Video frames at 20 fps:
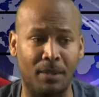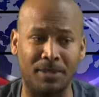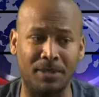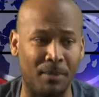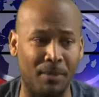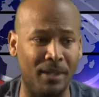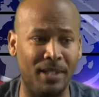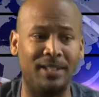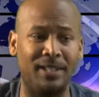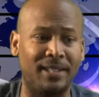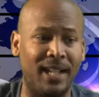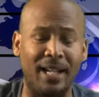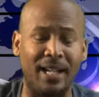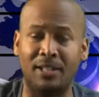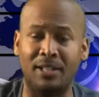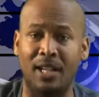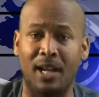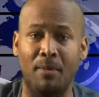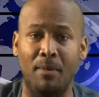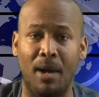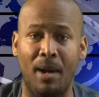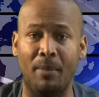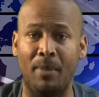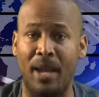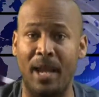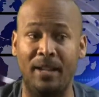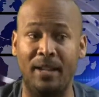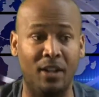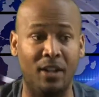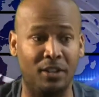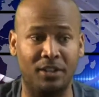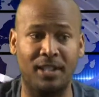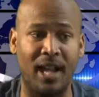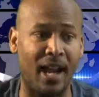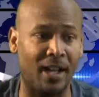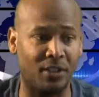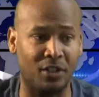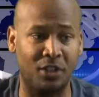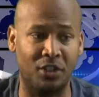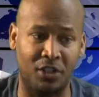Some of these sites come up and their
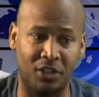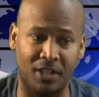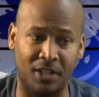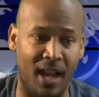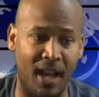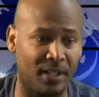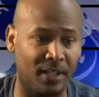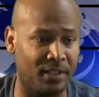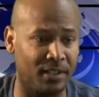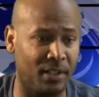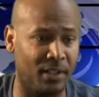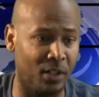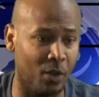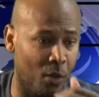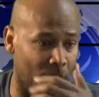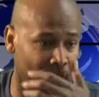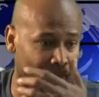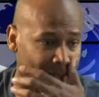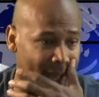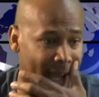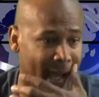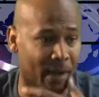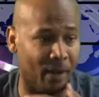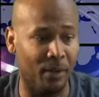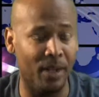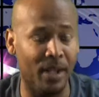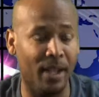stocks are just constantly going down.